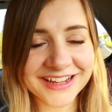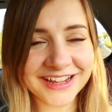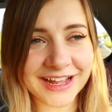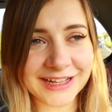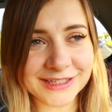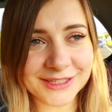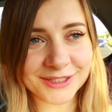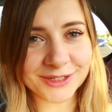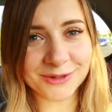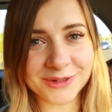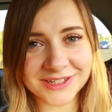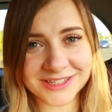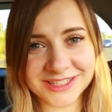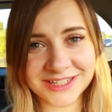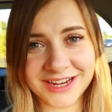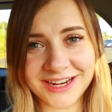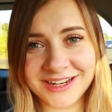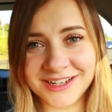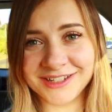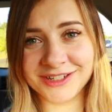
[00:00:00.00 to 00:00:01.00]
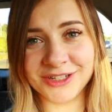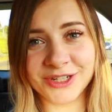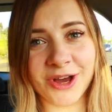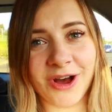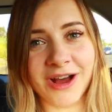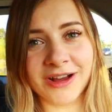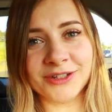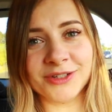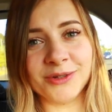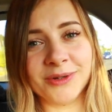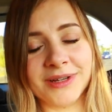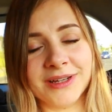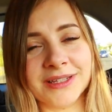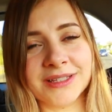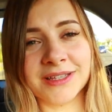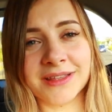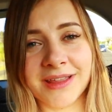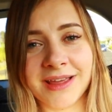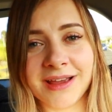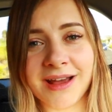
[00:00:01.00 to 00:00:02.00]
and so excited to talk to
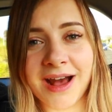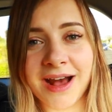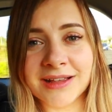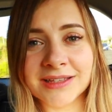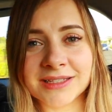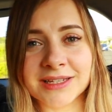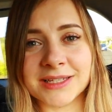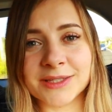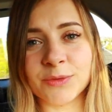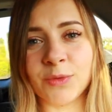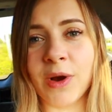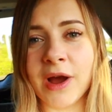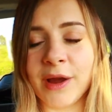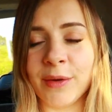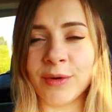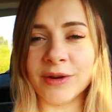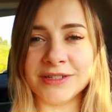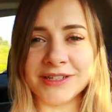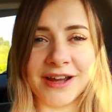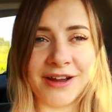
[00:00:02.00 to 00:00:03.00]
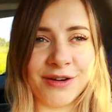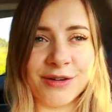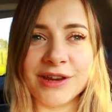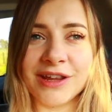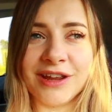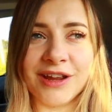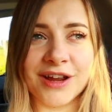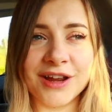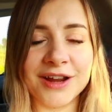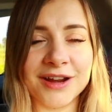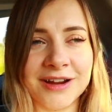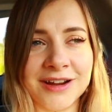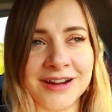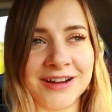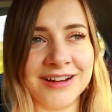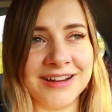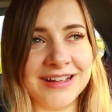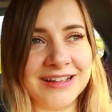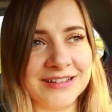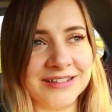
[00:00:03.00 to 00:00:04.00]
us and like ask us why we're down
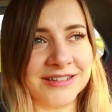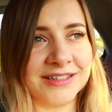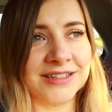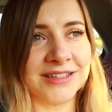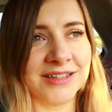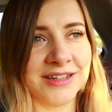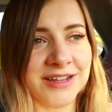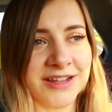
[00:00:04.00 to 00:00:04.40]
here. And